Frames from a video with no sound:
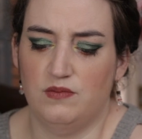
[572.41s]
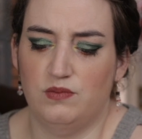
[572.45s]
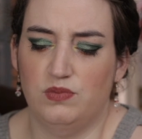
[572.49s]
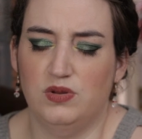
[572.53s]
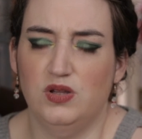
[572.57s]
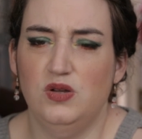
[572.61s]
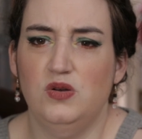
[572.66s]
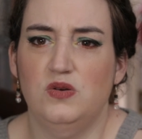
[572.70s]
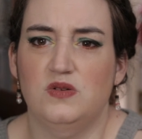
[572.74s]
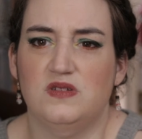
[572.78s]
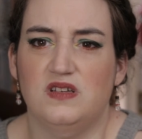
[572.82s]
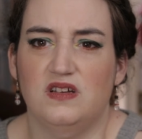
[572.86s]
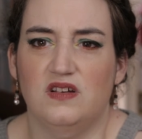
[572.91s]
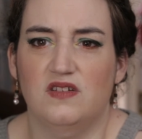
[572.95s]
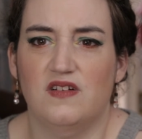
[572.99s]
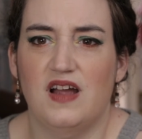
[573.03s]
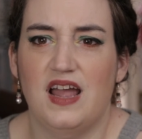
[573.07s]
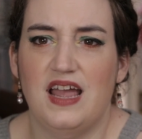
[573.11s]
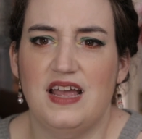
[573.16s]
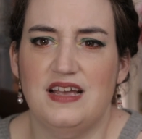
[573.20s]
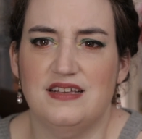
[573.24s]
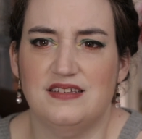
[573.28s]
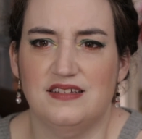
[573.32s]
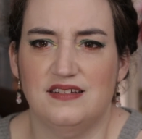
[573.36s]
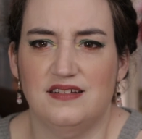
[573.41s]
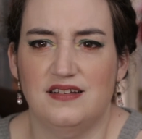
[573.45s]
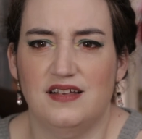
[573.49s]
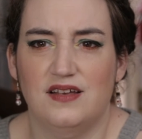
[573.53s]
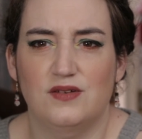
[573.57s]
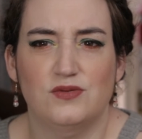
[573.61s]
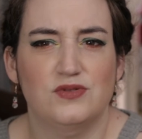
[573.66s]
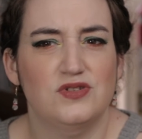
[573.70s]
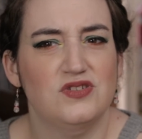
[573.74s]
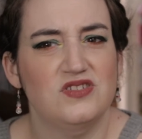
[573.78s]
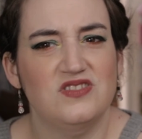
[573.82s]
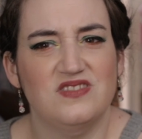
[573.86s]
blues and grays, and
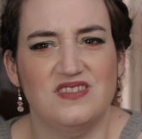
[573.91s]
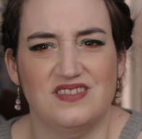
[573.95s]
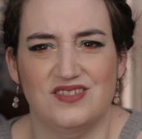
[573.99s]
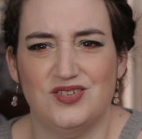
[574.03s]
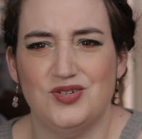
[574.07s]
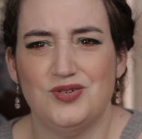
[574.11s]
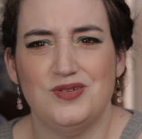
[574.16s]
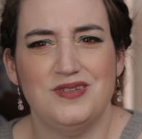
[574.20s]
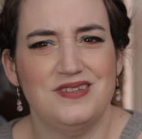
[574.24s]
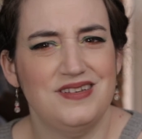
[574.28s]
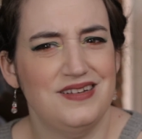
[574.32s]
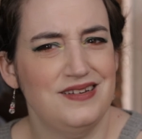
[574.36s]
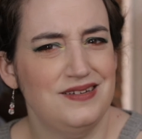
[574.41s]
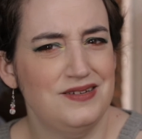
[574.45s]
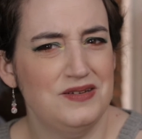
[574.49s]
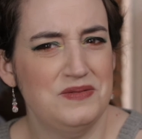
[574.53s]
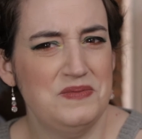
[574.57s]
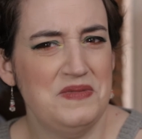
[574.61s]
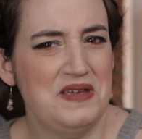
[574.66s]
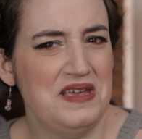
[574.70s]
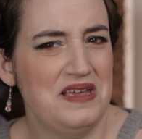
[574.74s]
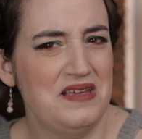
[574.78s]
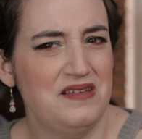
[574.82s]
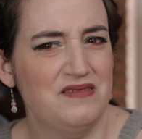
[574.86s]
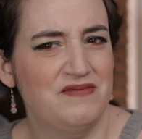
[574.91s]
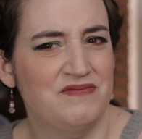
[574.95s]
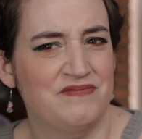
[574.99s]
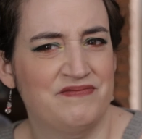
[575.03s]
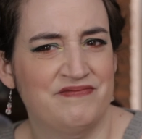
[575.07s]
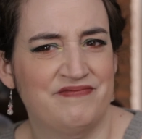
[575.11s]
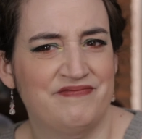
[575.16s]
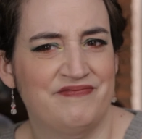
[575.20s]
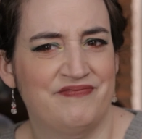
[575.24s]
it was just interesting to me.